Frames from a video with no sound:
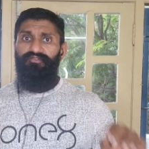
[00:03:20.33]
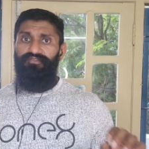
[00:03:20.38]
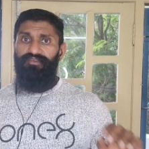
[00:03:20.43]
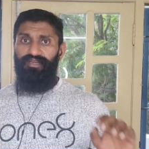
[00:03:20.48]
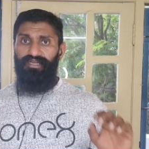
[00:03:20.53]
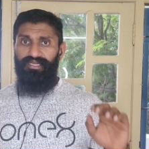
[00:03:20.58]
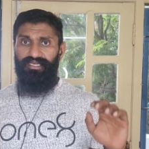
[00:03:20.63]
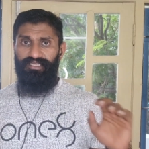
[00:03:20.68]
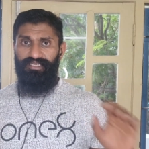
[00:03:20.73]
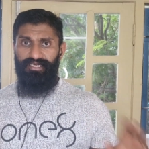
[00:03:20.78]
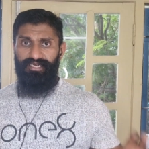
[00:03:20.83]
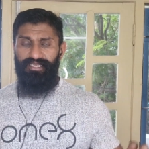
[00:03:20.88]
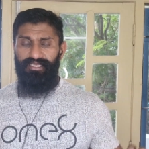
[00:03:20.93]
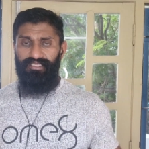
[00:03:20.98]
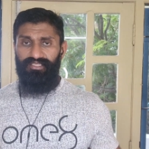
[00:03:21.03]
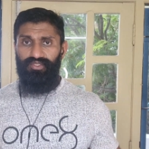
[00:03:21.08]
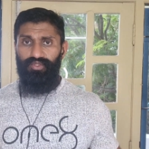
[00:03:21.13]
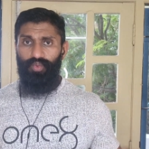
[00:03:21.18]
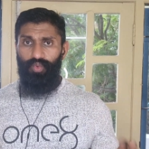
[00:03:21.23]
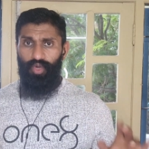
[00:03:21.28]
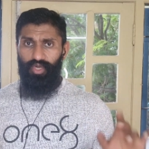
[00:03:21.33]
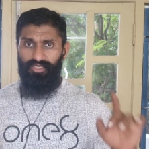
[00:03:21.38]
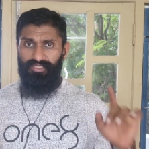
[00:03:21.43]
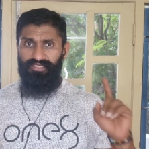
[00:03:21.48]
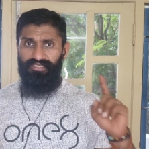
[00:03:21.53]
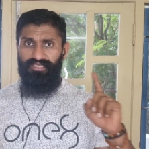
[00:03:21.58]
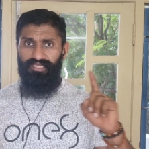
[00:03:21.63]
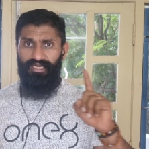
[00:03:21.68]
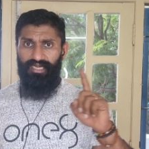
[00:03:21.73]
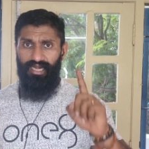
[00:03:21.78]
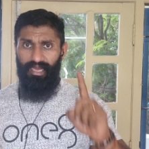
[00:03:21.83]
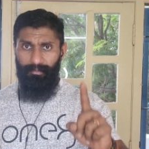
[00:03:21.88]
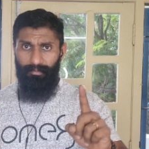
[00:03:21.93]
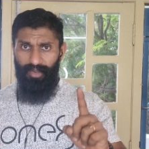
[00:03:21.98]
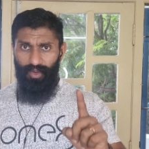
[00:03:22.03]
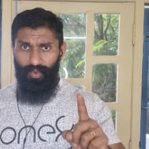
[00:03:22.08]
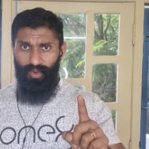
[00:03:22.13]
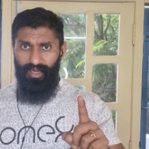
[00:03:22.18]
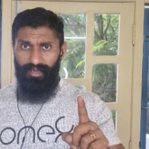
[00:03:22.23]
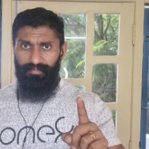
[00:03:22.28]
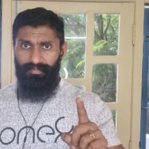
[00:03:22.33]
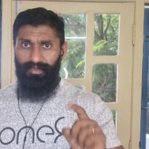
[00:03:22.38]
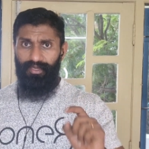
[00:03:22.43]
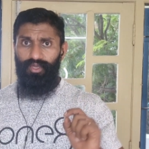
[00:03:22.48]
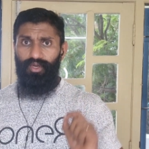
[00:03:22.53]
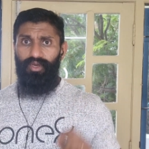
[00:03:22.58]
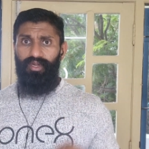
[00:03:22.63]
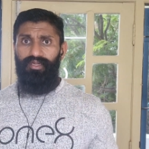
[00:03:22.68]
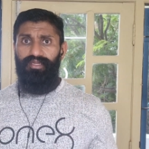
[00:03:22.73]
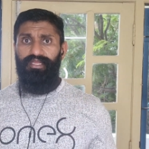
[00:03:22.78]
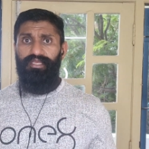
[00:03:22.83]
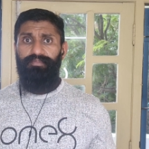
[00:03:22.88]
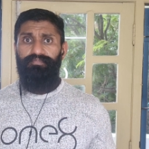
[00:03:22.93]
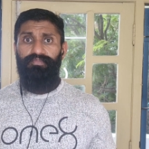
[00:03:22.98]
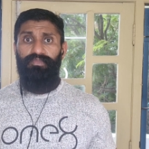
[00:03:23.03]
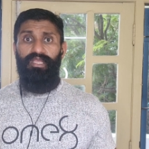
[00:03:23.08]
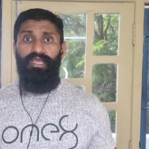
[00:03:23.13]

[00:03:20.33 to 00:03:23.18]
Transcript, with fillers: filled drinks was the number one priority.